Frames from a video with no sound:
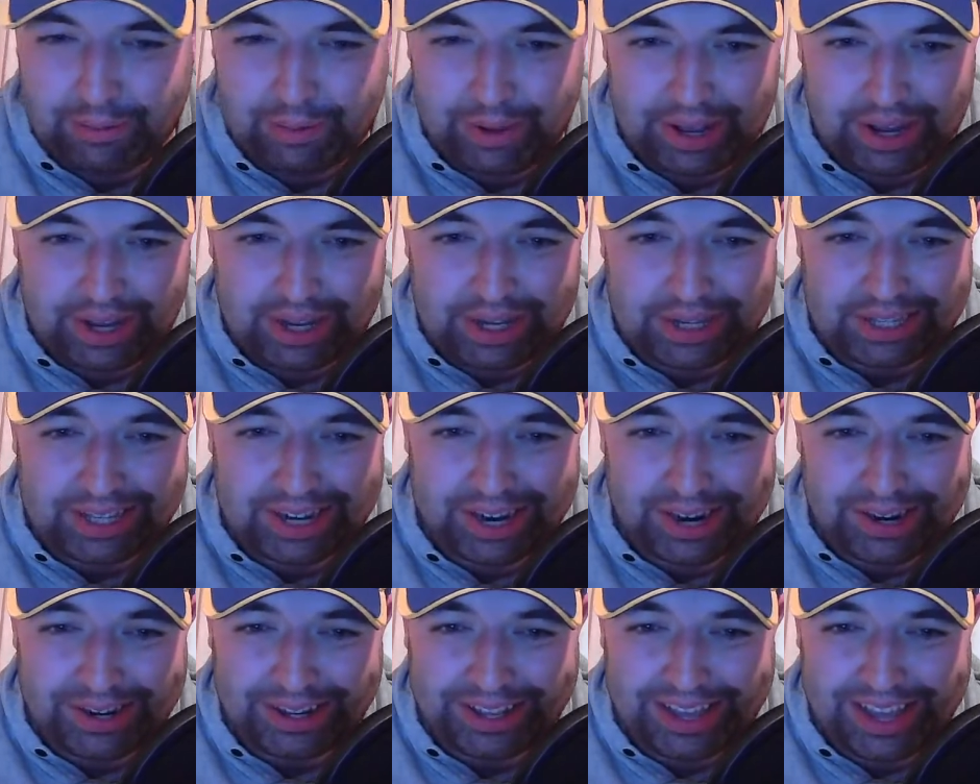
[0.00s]
icing
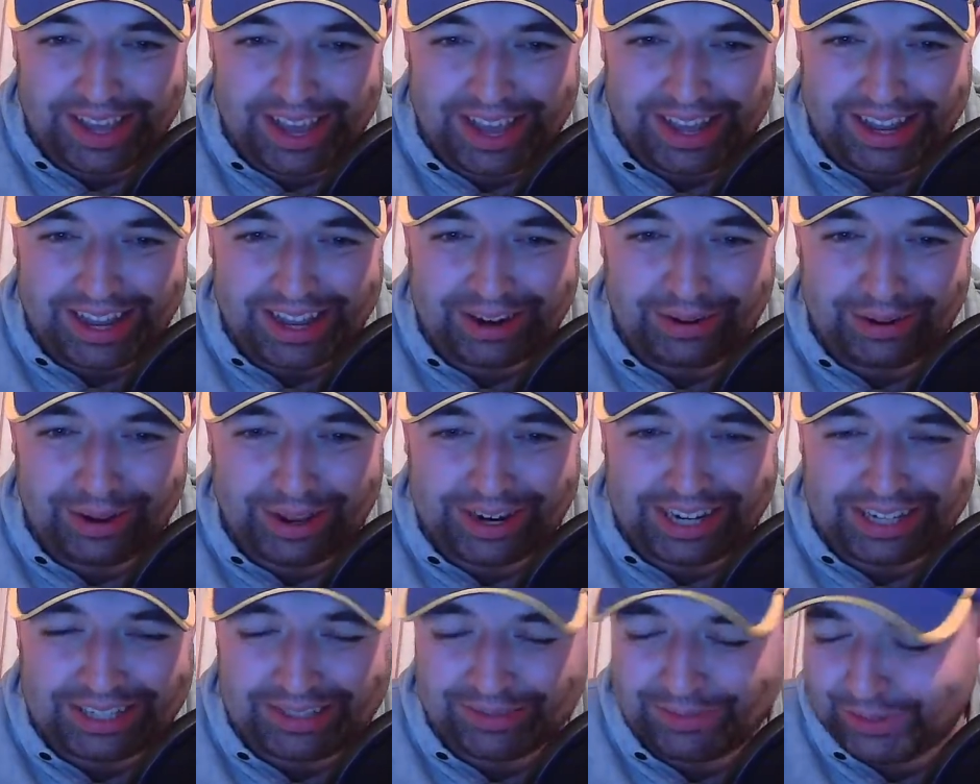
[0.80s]
on the cake anyway,
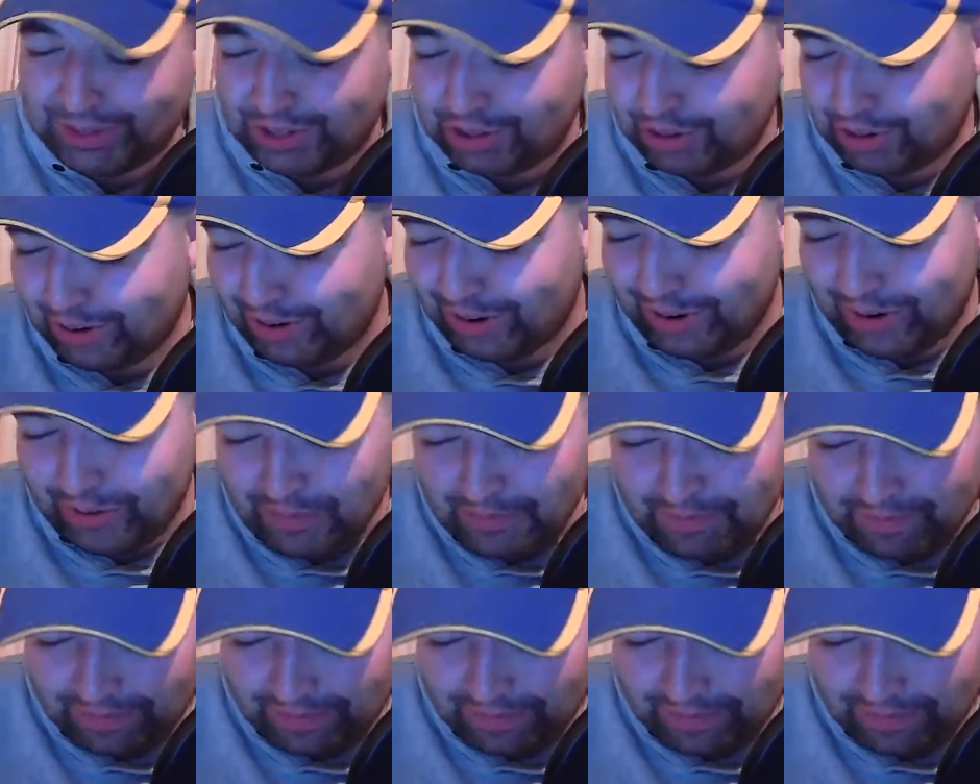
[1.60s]
that's for sure.